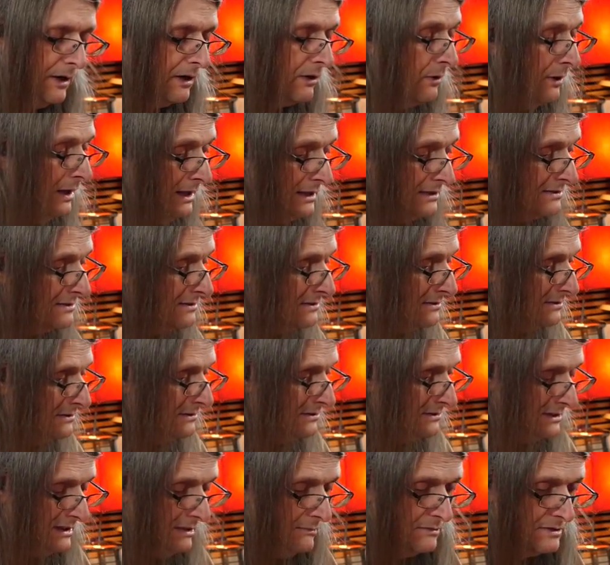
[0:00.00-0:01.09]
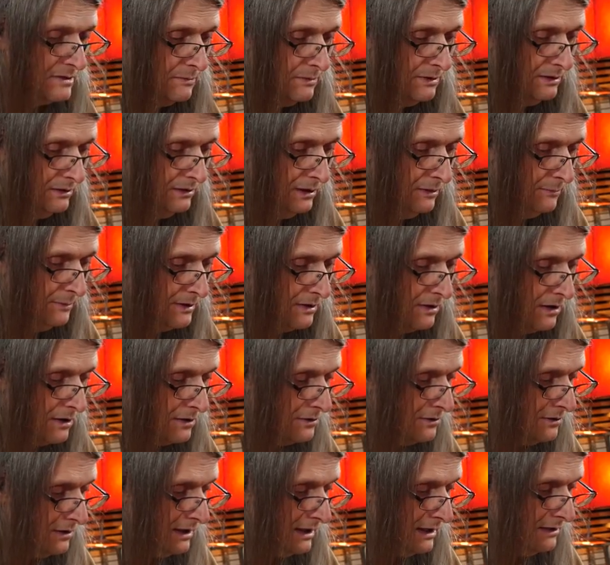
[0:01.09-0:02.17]
Arrowheads seem to be a little bit
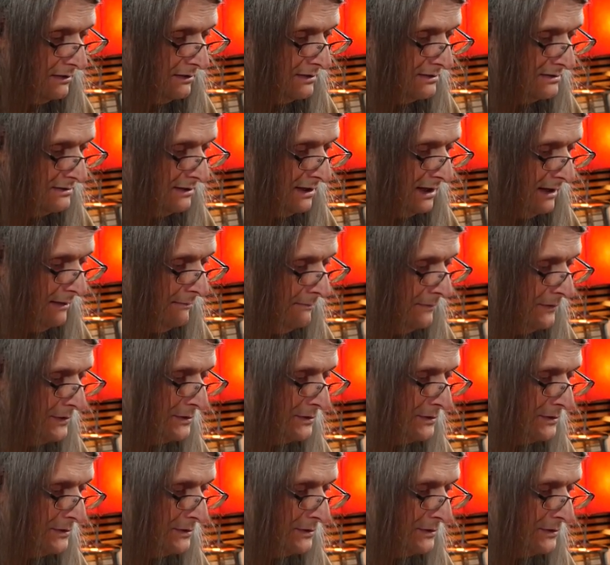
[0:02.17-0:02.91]
harder to get in this game.